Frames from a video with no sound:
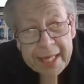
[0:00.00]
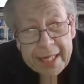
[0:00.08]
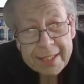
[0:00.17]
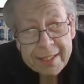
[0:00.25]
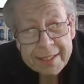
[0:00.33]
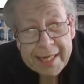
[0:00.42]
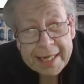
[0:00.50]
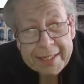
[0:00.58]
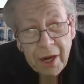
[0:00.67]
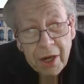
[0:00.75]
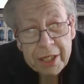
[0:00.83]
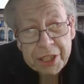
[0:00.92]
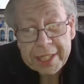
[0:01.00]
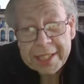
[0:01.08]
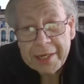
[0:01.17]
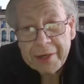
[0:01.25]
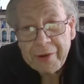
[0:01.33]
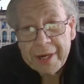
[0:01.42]
yes, the technology is
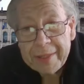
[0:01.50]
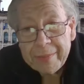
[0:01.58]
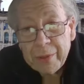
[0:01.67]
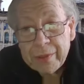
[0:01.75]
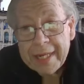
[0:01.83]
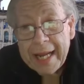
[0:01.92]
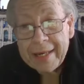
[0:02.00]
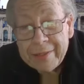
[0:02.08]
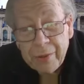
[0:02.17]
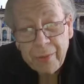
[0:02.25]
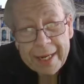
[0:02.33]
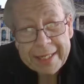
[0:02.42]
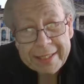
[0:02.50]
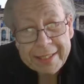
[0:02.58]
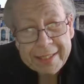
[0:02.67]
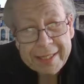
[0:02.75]
incredible now, the way it's